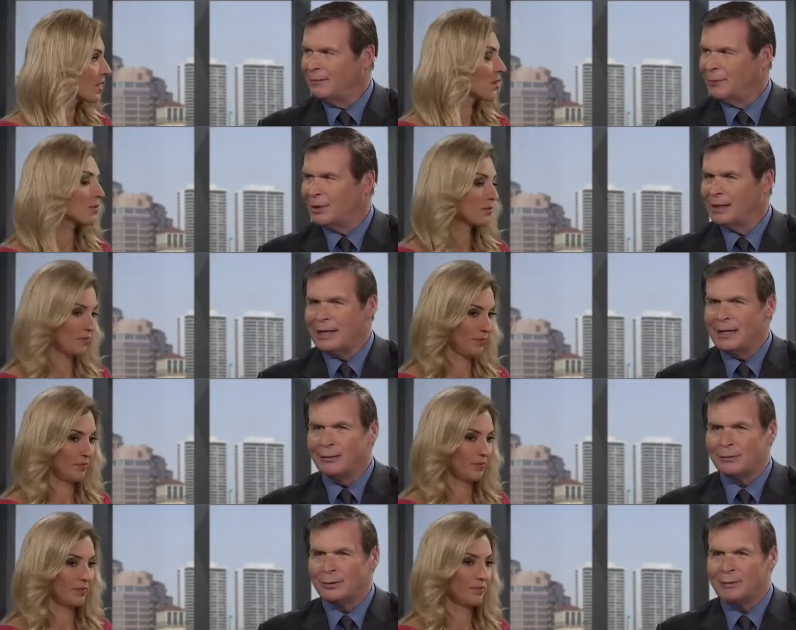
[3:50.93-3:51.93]
Speaker 1: for
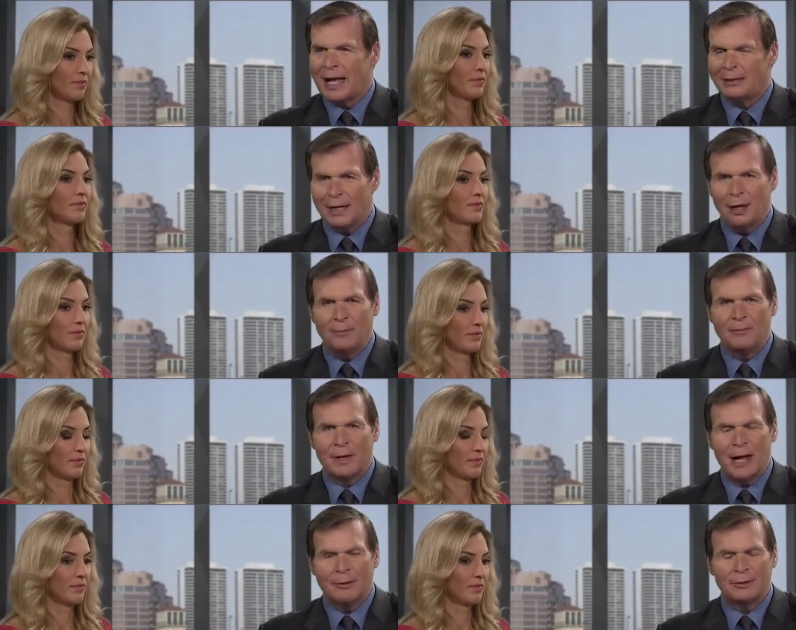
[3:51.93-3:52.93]
illegals without the help of
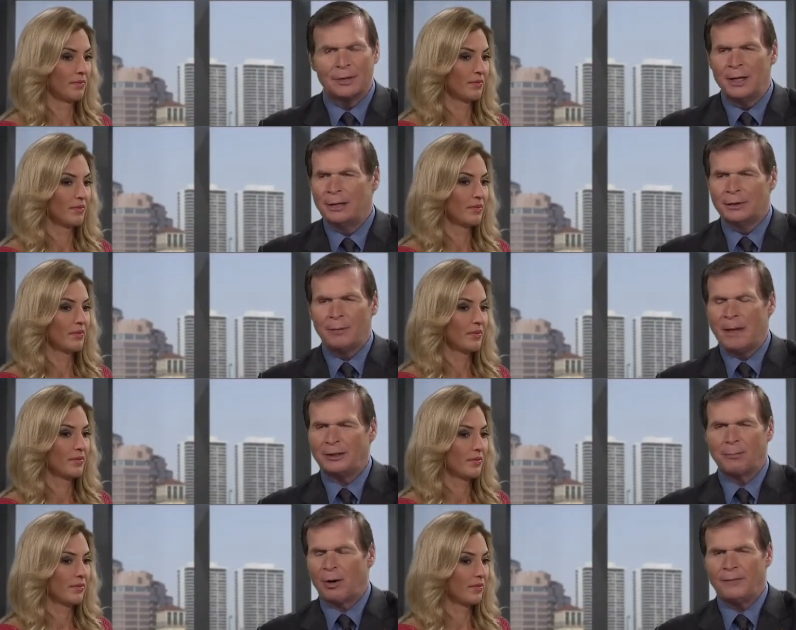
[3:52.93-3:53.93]
Congress. So it makes
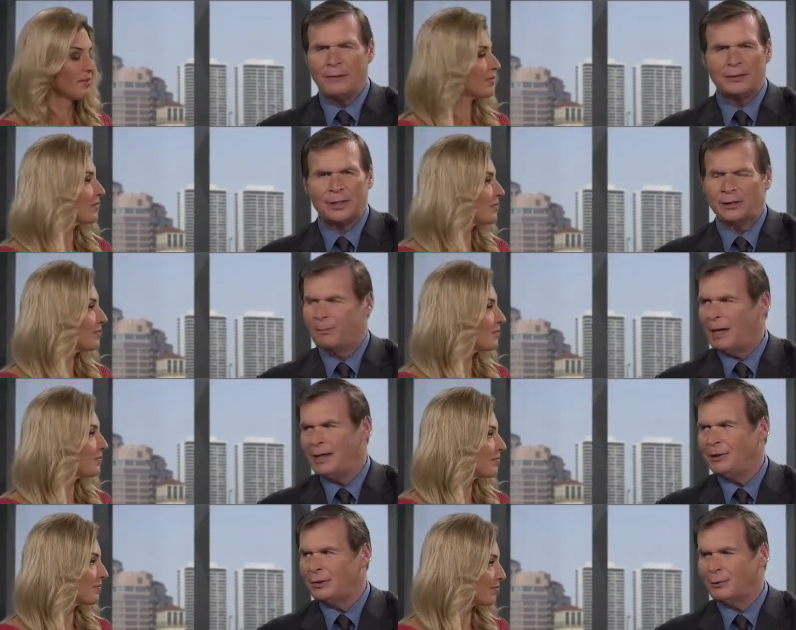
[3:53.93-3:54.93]
perfect sense by
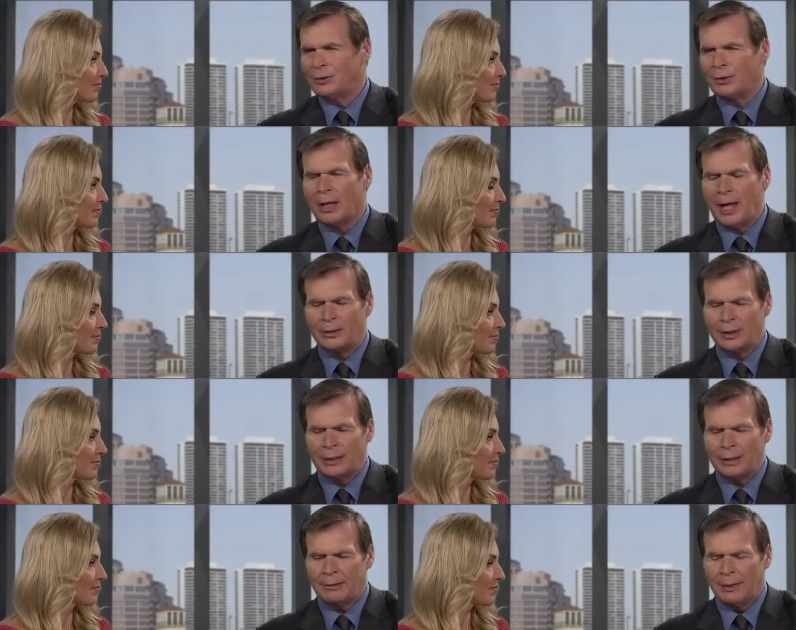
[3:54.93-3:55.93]
his tortured logic
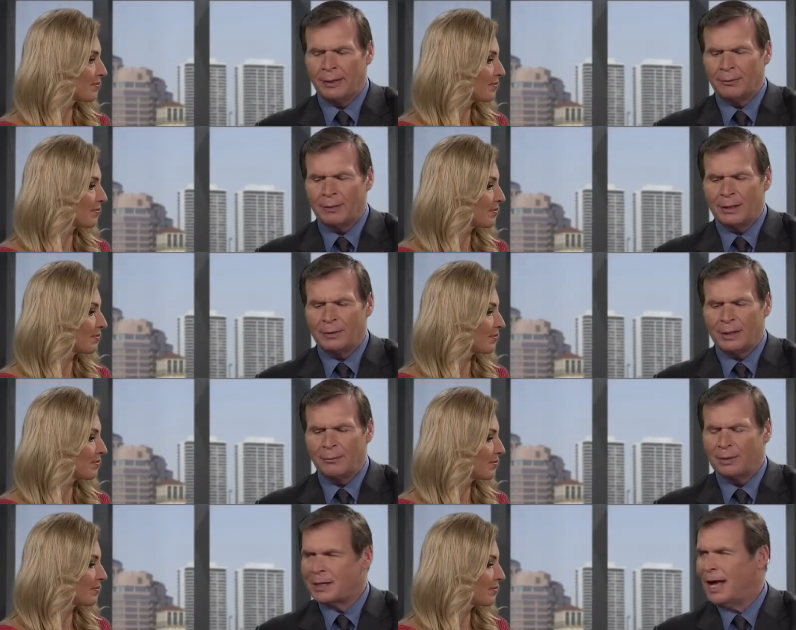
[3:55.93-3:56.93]
that with uh,
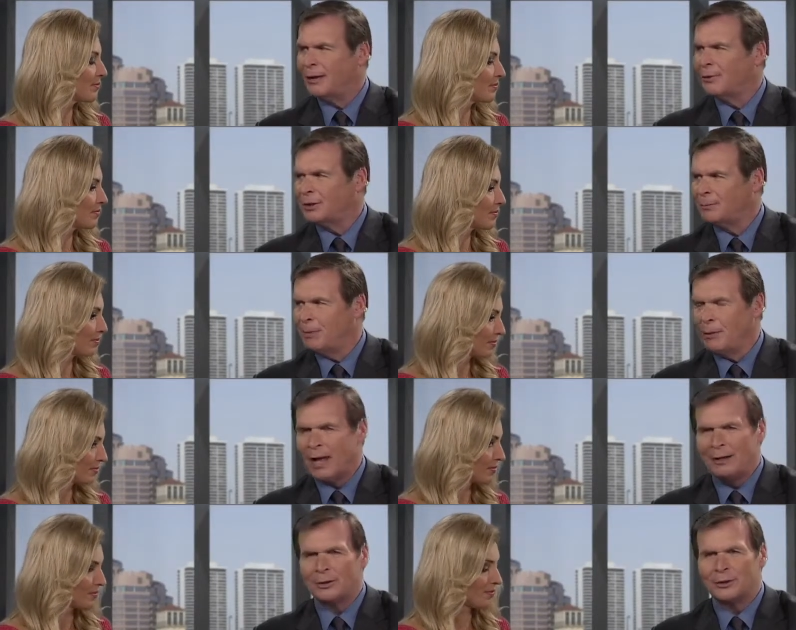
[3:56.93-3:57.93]
with Congress, both
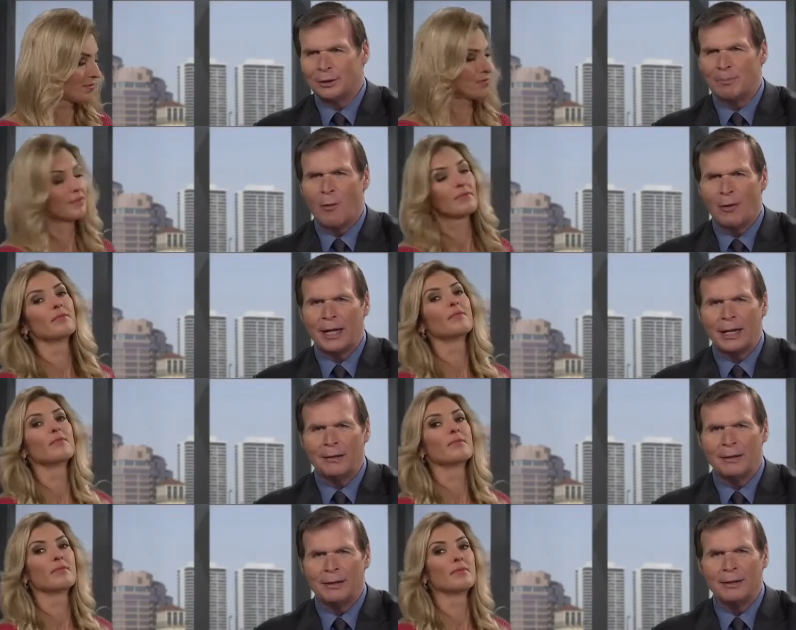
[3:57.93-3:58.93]
houses supporting
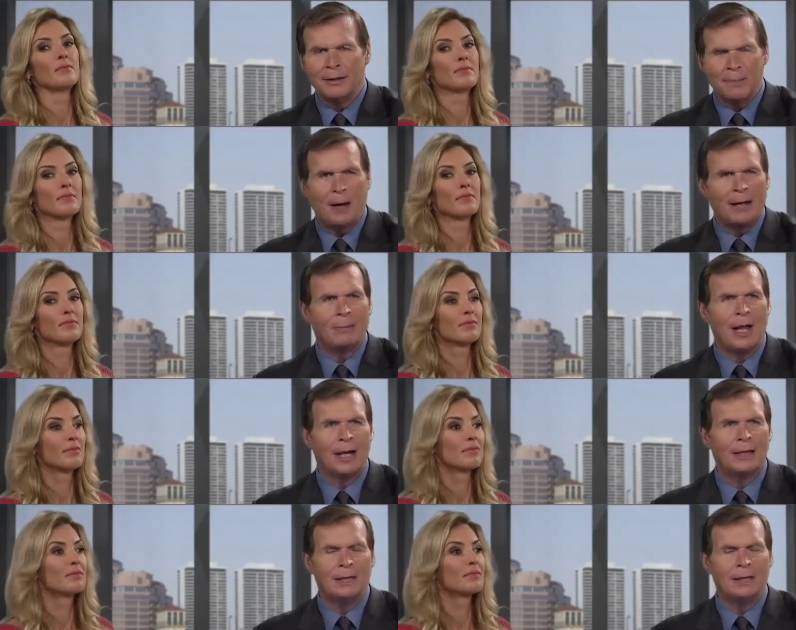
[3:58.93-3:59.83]
the pipeline, he,